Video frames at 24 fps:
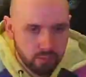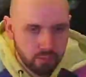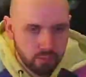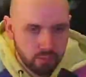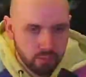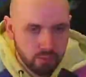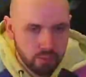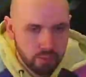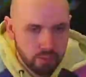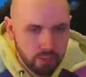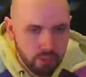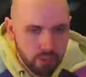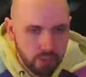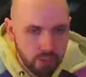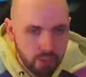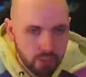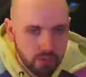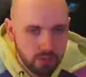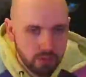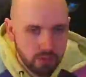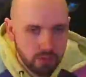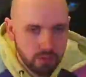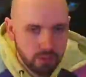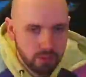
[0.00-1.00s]
Good turn.
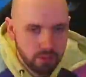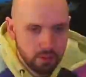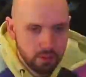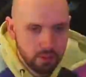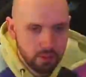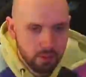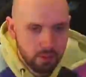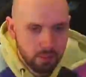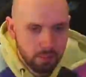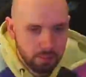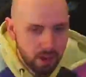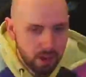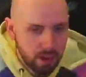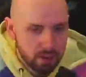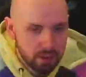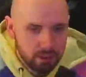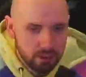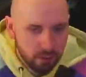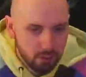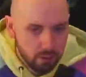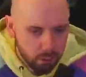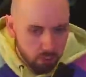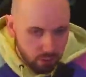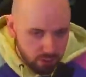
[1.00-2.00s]
Bounce.
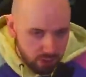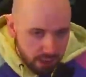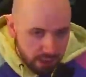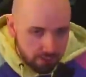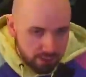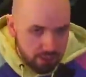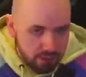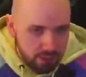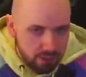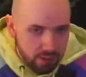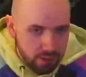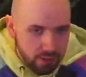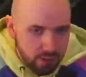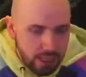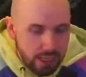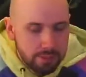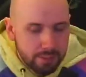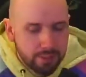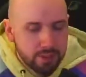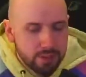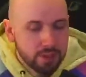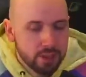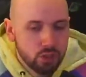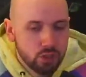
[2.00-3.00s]
Look, take this, keep
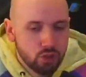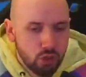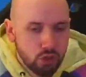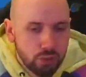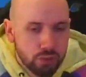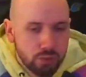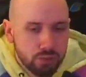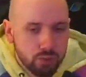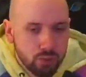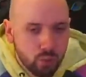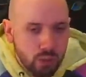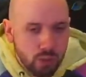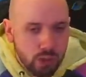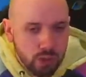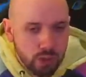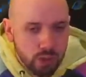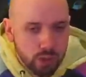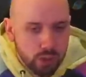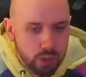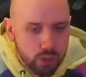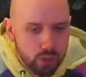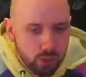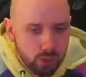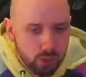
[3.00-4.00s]
this in the dribble. Work on
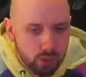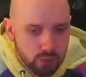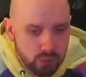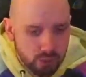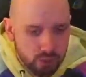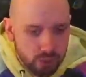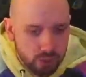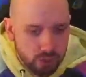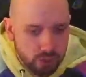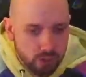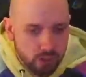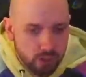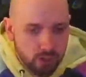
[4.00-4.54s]
your dribbles, dude.